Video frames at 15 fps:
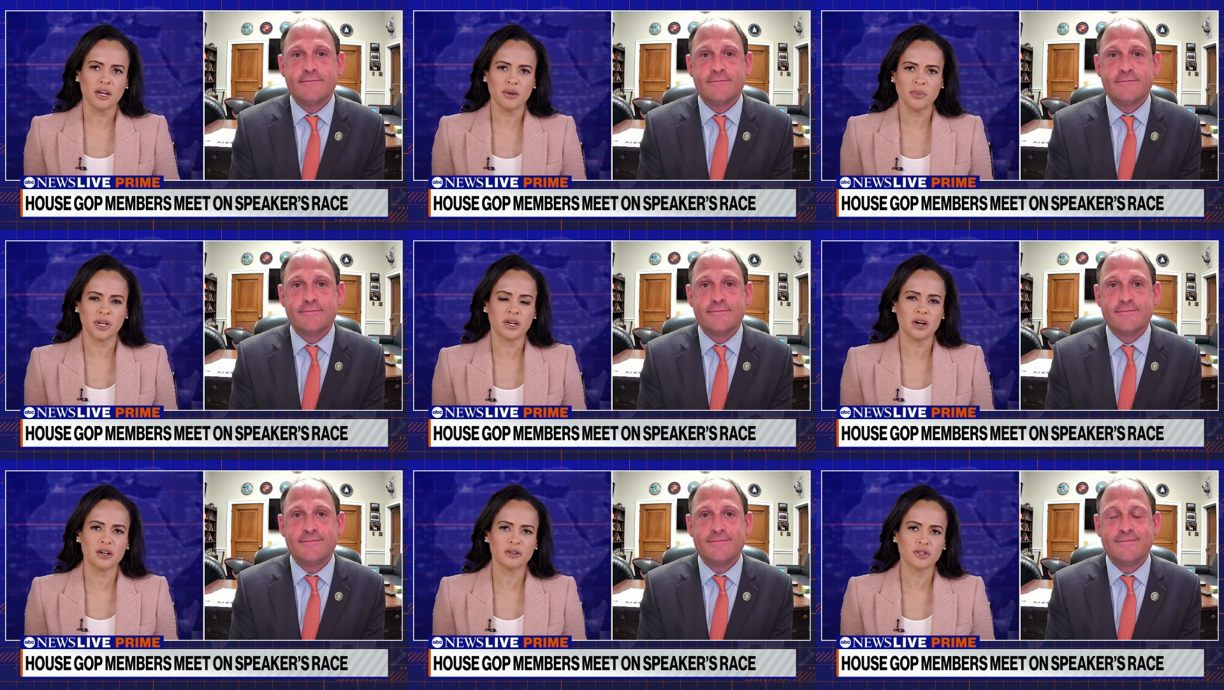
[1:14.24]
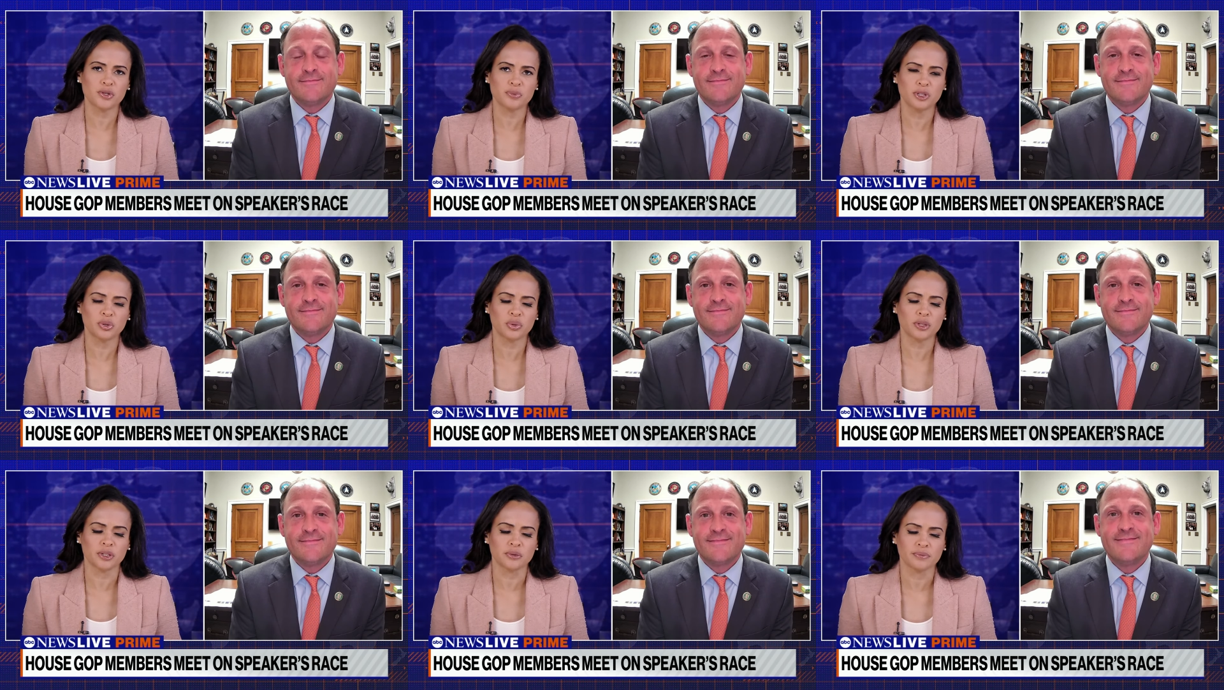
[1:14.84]
Speaker 1: him and Congressman
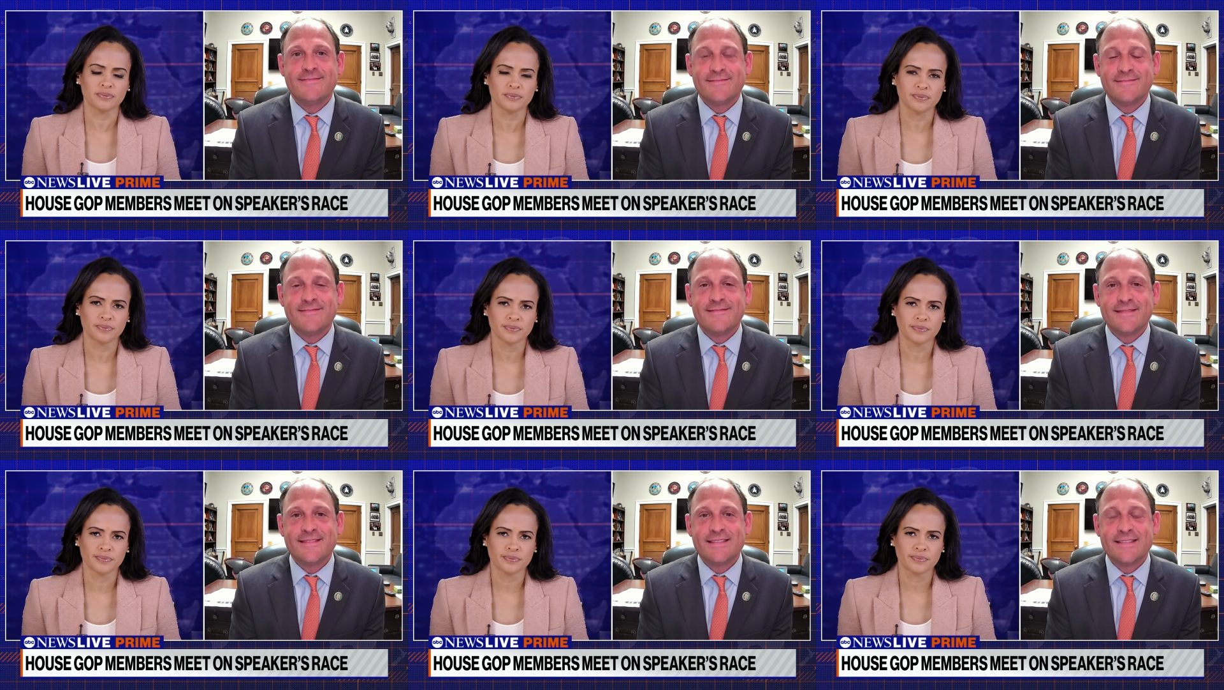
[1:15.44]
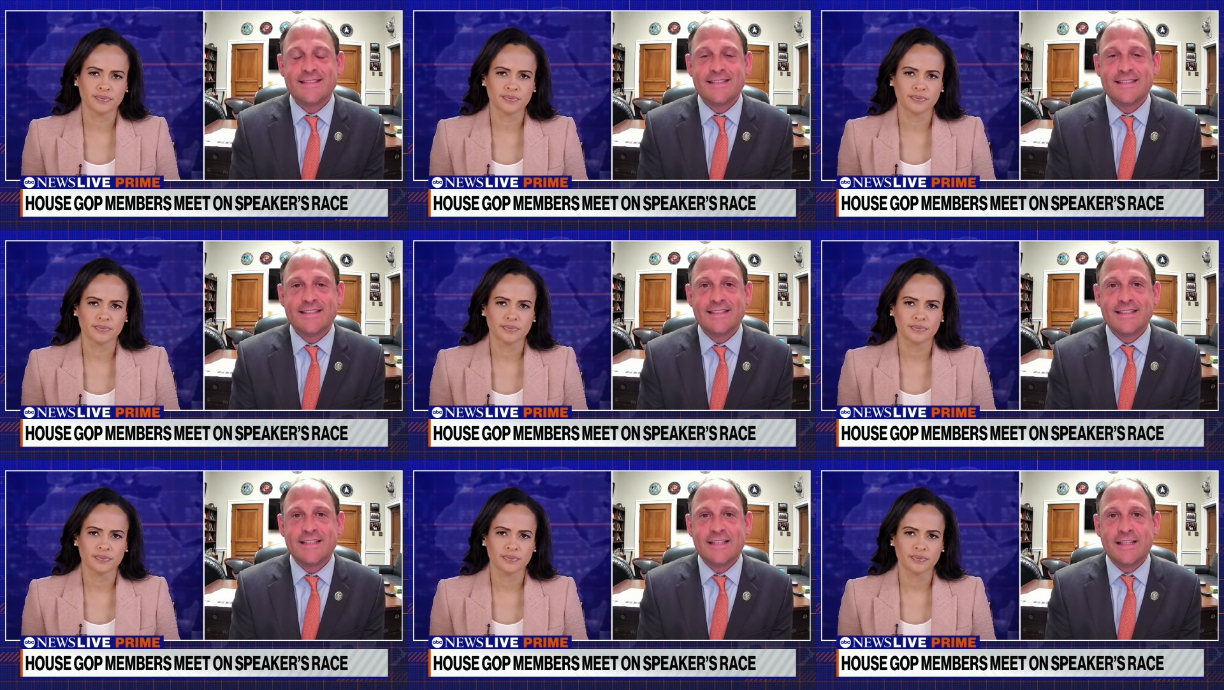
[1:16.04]
Speaker 2: Jordan.
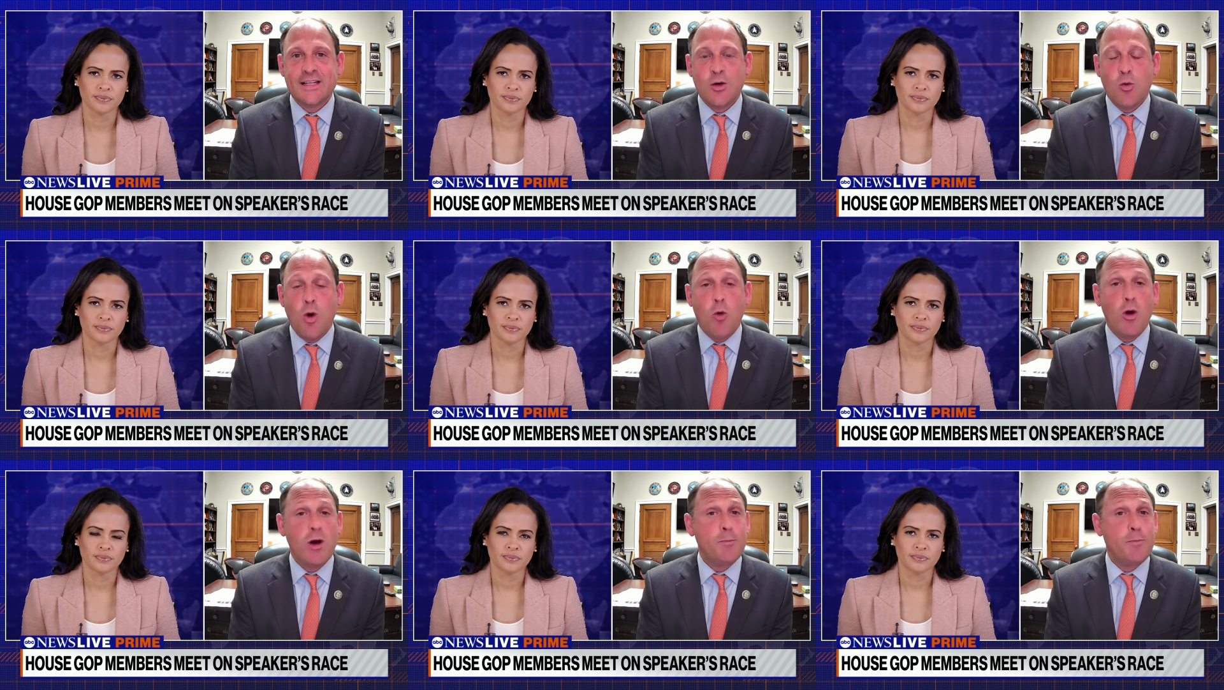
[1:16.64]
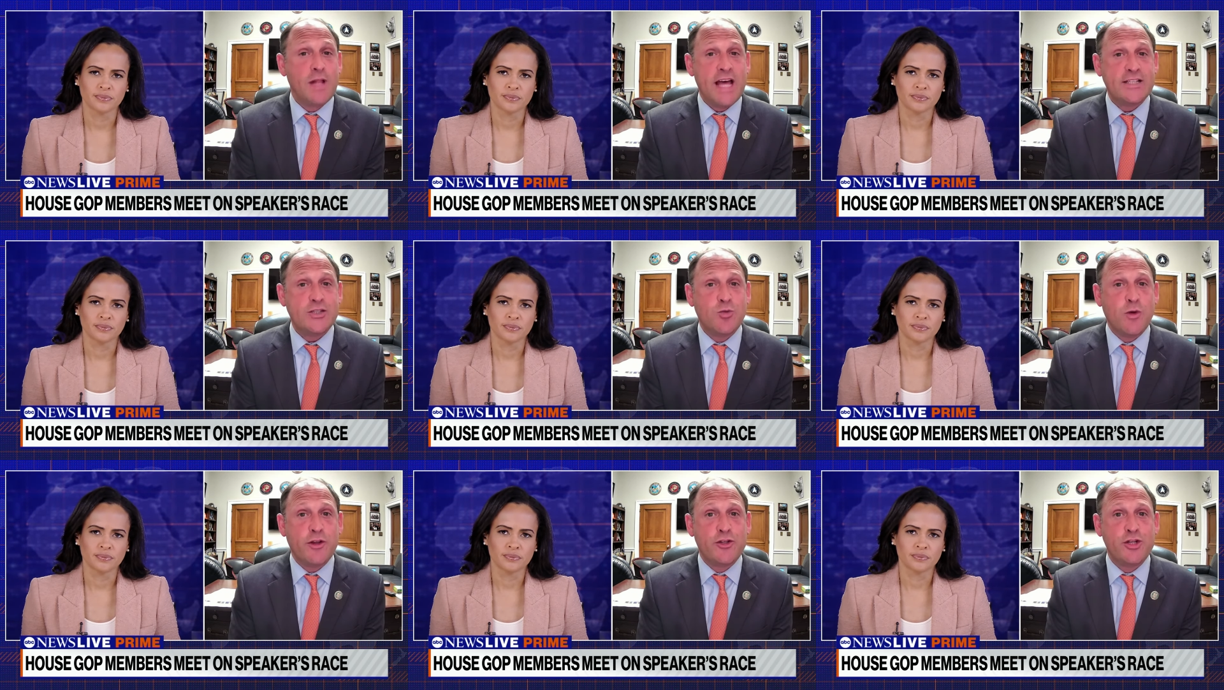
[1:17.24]
Well, we're blessed
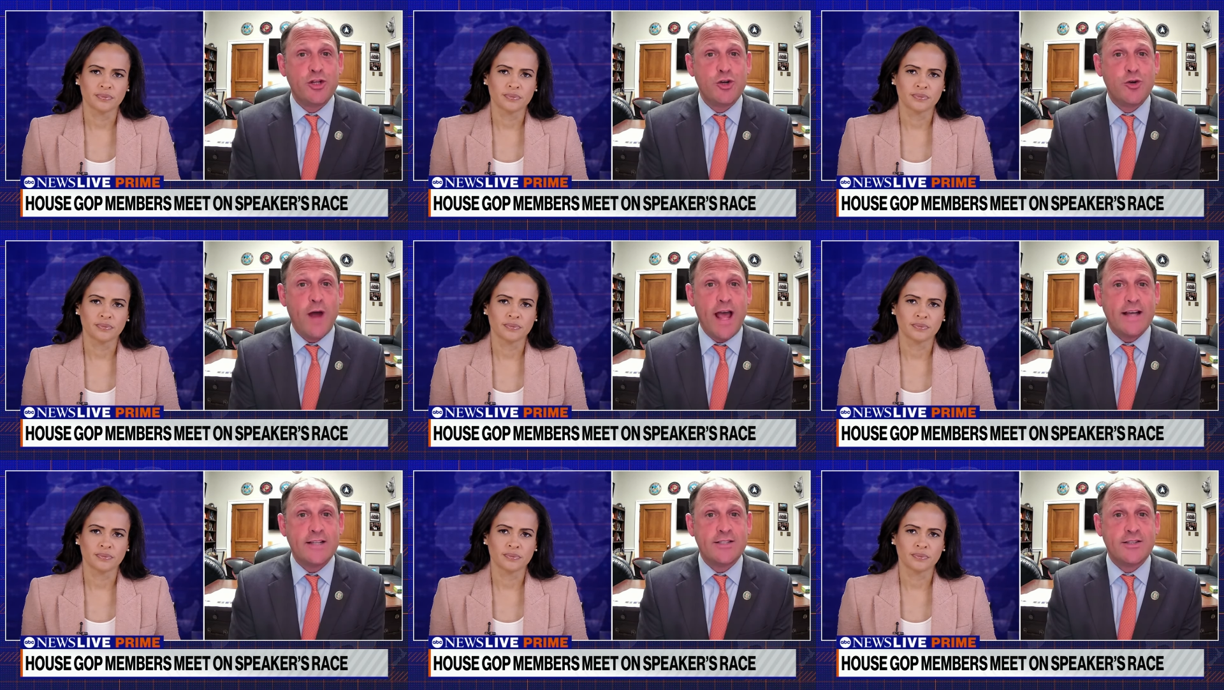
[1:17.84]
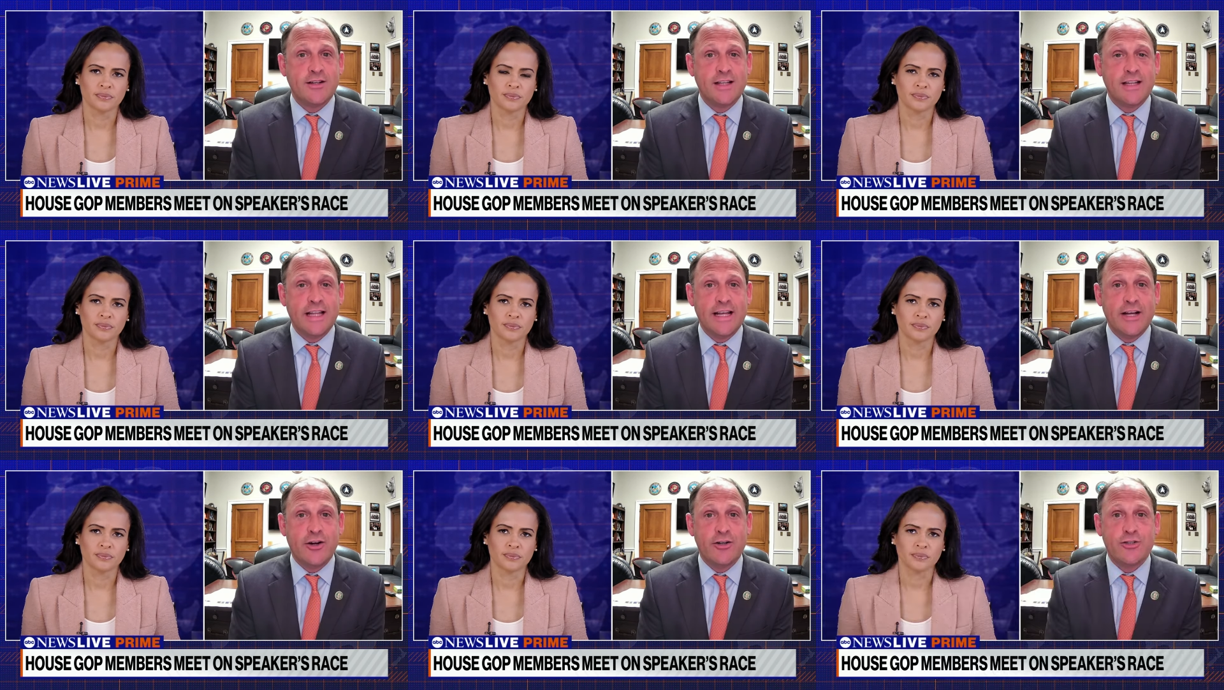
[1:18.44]
with two excellent
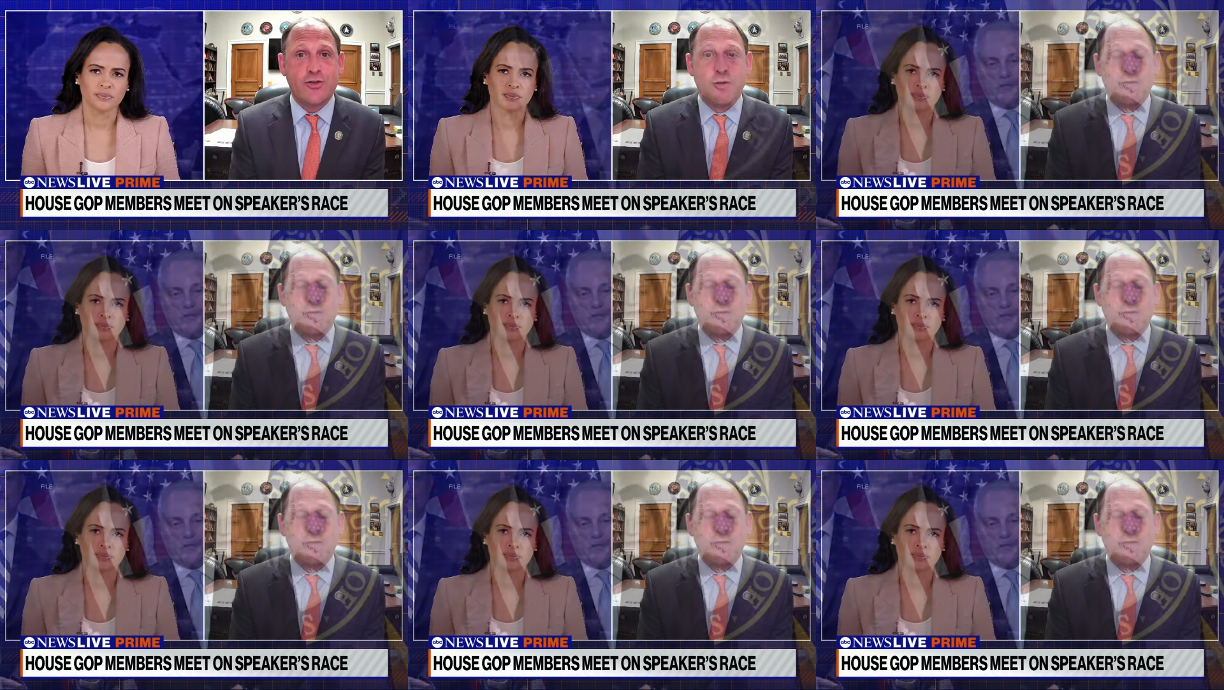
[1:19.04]
leaders